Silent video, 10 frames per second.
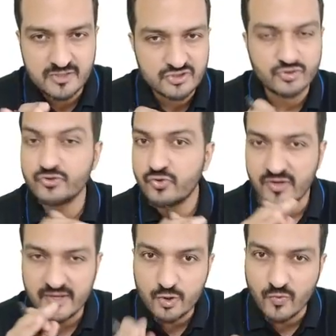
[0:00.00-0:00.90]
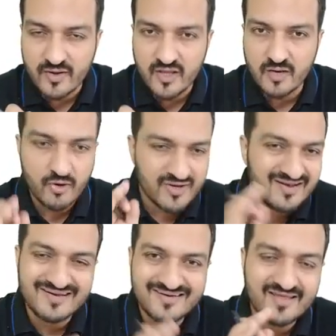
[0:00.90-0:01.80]
So you don't need to worry about
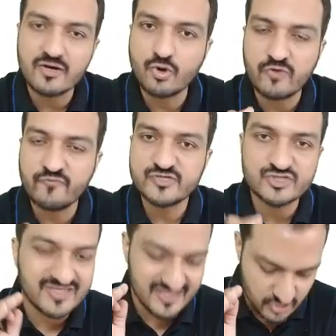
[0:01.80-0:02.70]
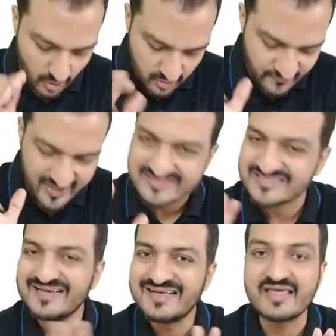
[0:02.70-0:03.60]
it. Learning coefficient is
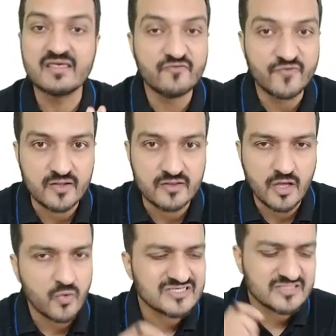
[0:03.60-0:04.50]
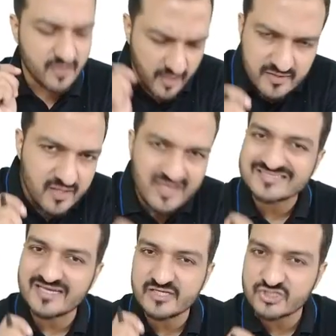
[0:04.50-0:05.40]
always given in the question. In
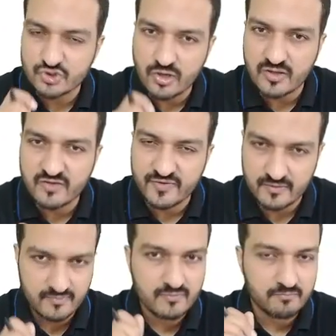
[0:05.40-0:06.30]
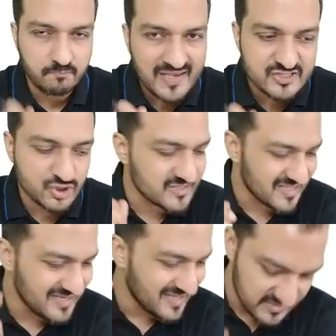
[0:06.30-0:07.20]
case it is not given, by chance,
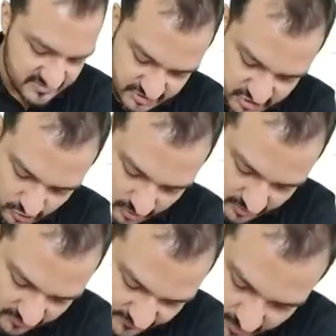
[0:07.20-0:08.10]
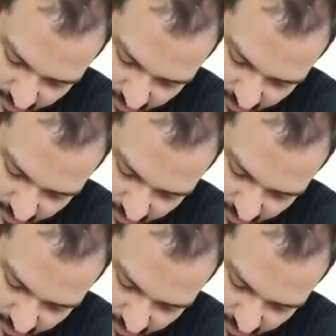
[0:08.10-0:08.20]
in case it is not given,